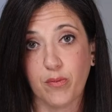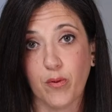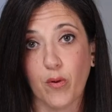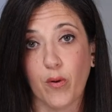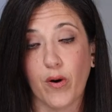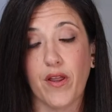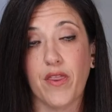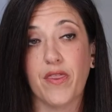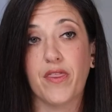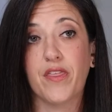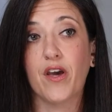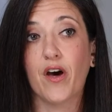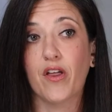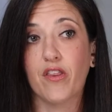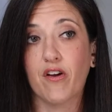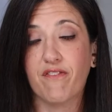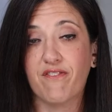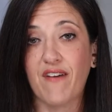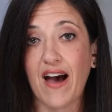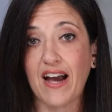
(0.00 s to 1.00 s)
support. The
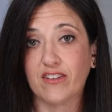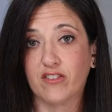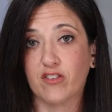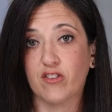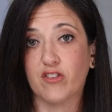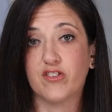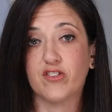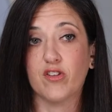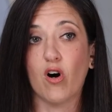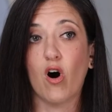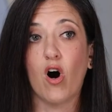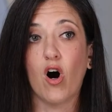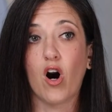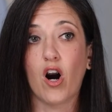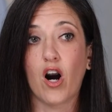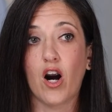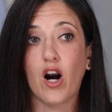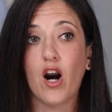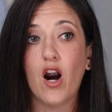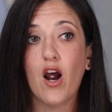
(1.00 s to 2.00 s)
other factors
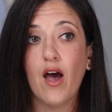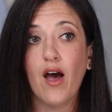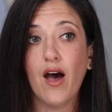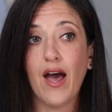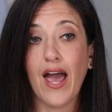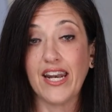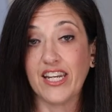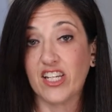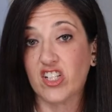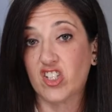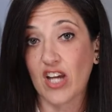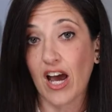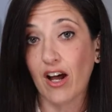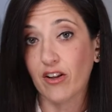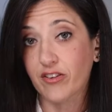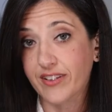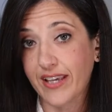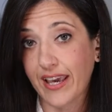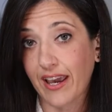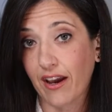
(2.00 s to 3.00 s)
are any
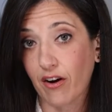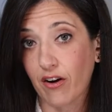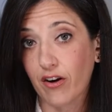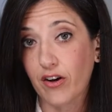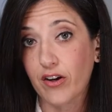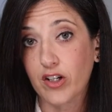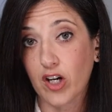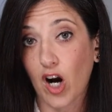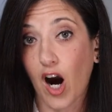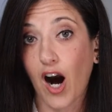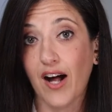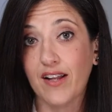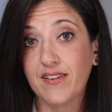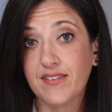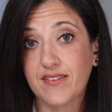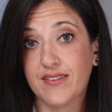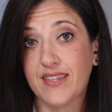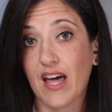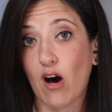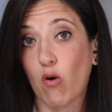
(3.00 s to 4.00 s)
child care
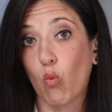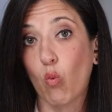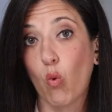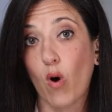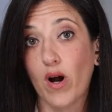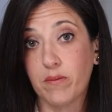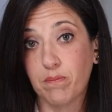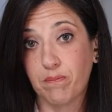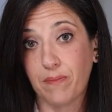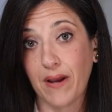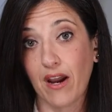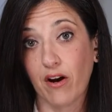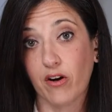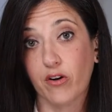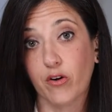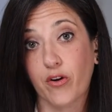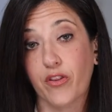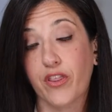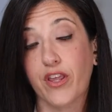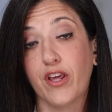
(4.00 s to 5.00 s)
costs that one
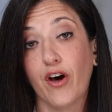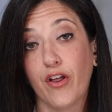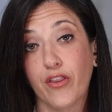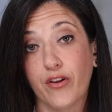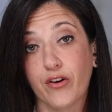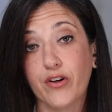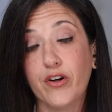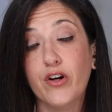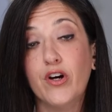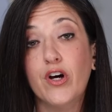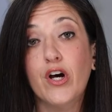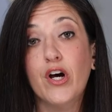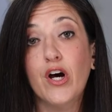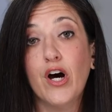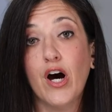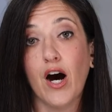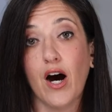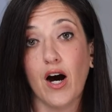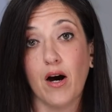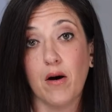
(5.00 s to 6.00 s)
parent or the other
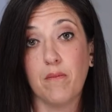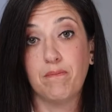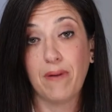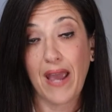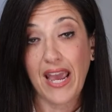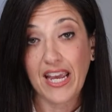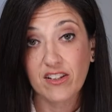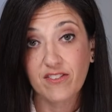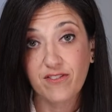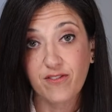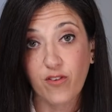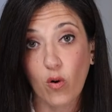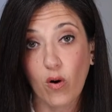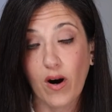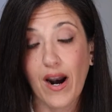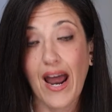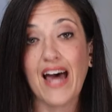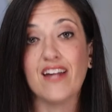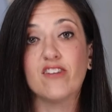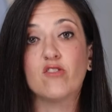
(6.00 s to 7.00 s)
uh, pays
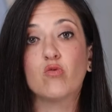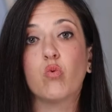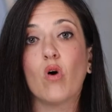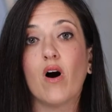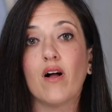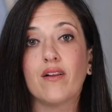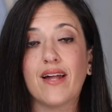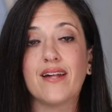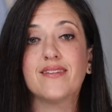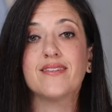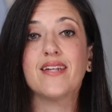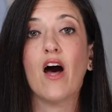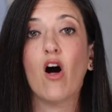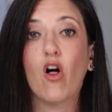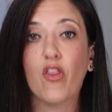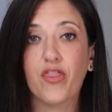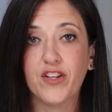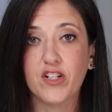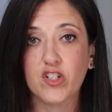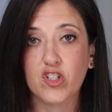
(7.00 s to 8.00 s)
for, as well as
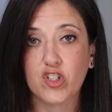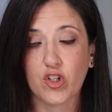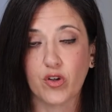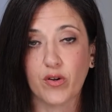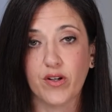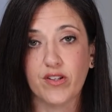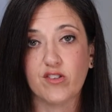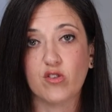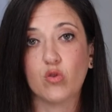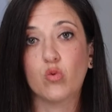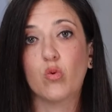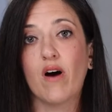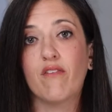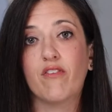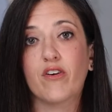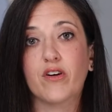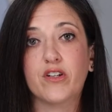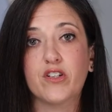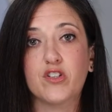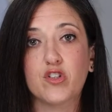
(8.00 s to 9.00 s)
health insurance.
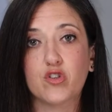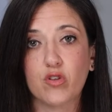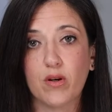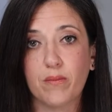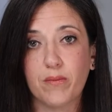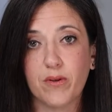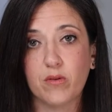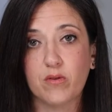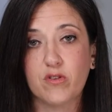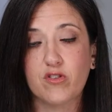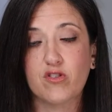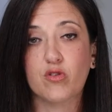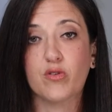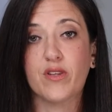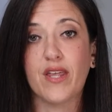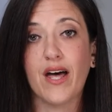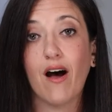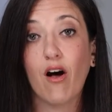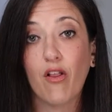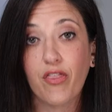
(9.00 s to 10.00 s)
Whoever contributes to
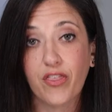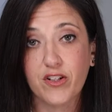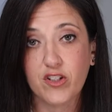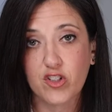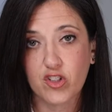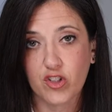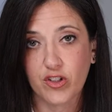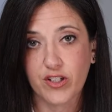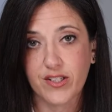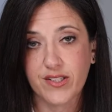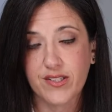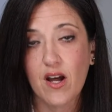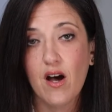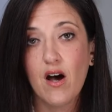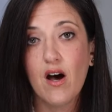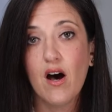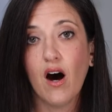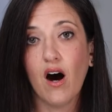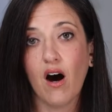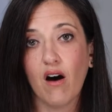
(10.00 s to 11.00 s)
the health insurance
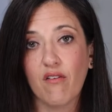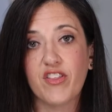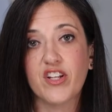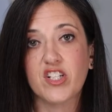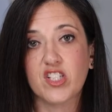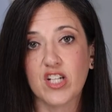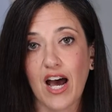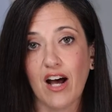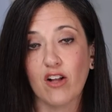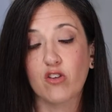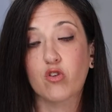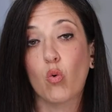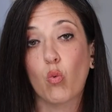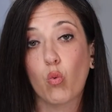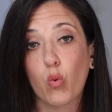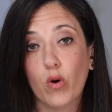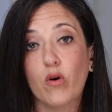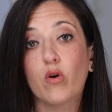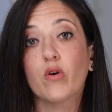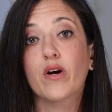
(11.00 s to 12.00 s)
of the child
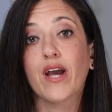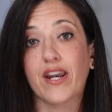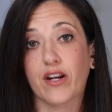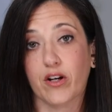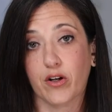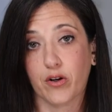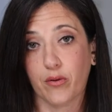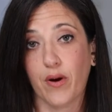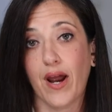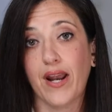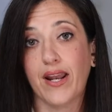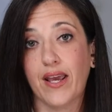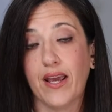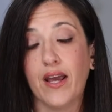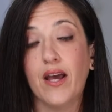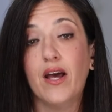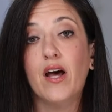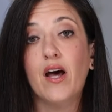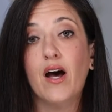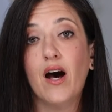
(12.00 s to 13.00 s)
will get a
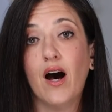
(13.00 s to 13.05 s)
credit